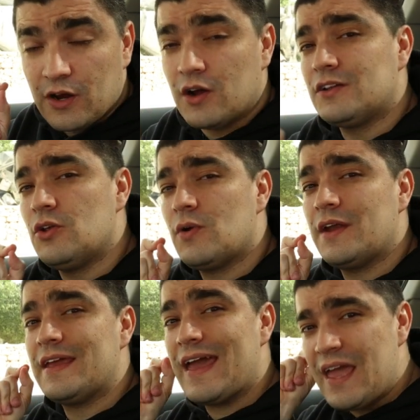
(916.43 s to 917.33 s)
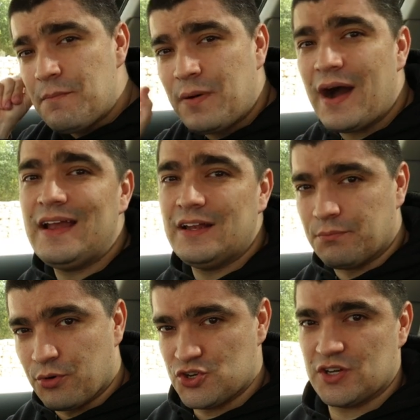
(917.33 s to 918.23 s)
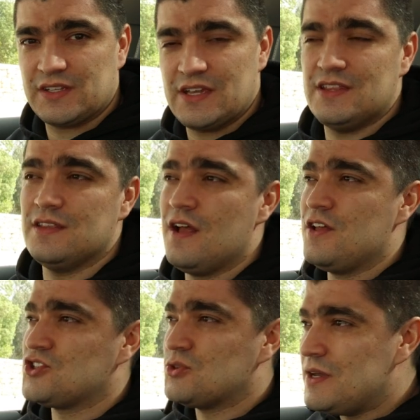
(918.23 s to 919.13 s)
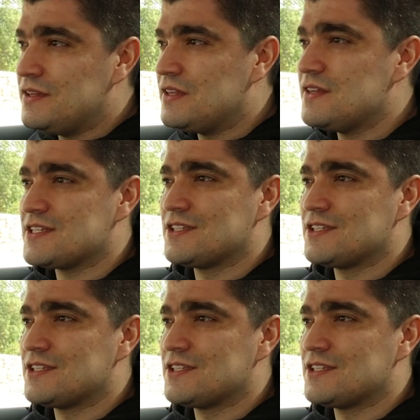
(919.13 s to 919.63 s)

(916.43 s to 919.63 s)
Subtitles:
are currently running a pilot project in Sweden,